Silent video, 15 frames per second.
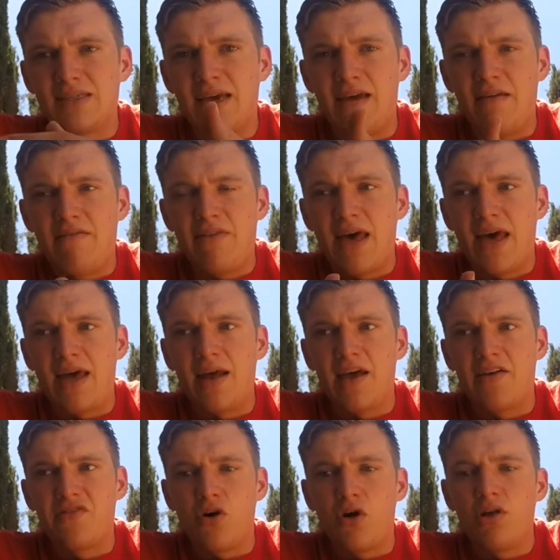I have that, I
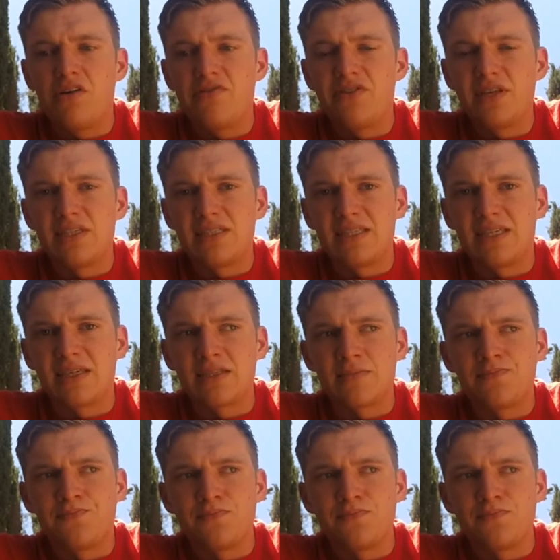have all of these things.